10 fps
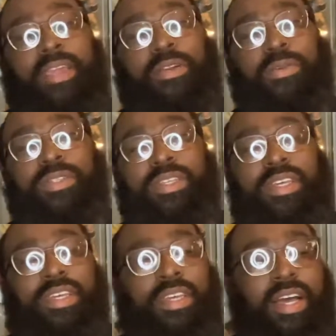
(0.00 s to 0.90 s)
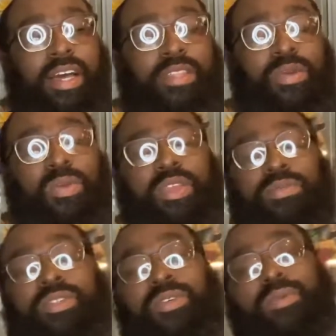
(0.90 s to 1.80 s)
cruising through
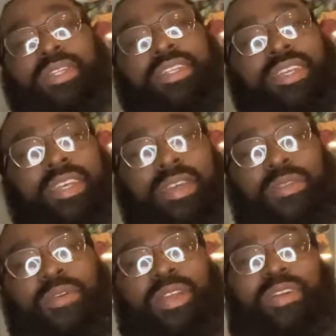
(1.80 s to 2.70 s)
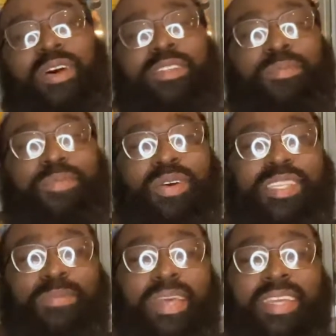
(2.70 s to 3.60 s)
YouTube and run across your
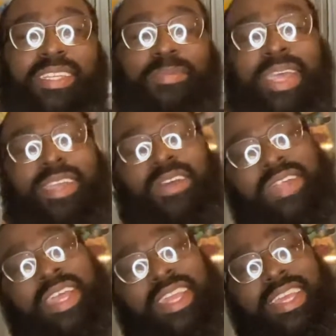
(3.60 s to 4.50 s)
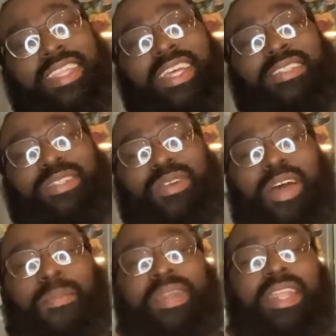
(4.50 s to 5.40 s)
boy's page, man, go ahead and hit that
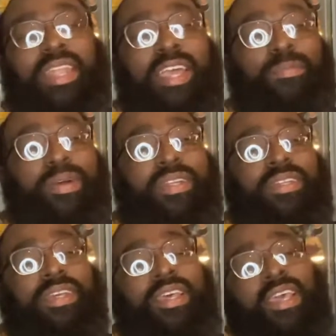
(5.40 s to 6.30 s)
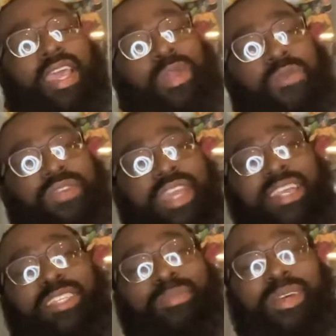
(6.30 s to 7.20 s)
subscribe and that like button and
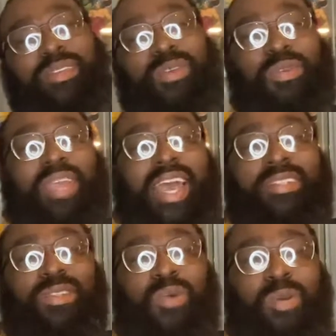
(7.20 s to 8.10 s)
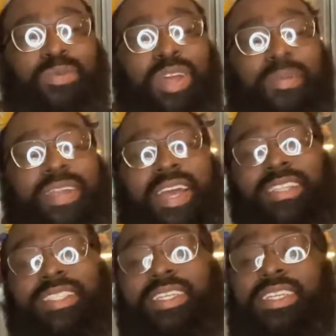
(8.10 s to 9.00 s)
notification bell so you guys know when I'm dropping
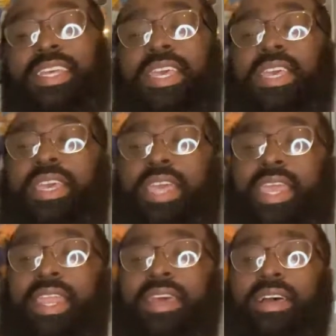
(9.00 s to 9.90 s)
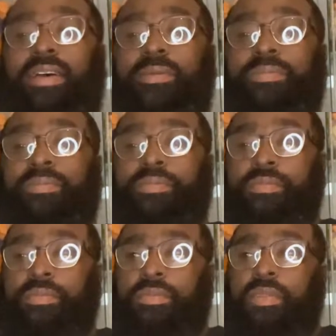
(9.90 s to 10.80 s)
content. And,
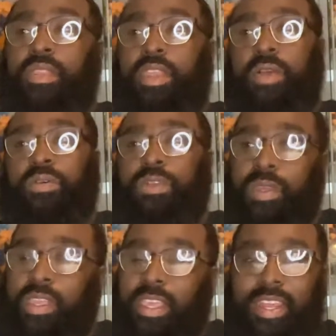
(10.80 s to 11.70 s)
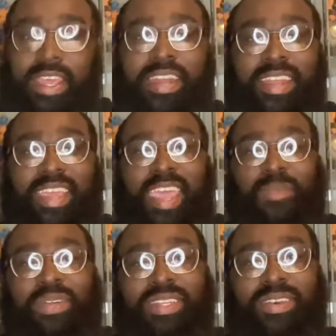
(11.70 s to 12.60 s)
you know, so we can get ahead of the
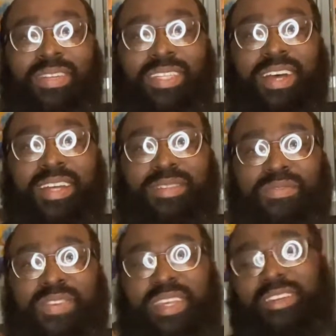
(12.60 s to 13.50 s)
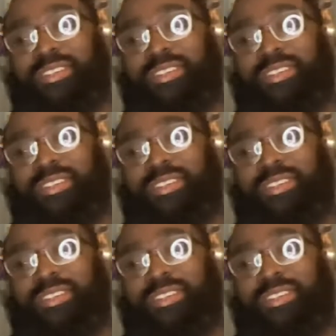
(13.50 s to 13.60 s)
game on these awesome figures,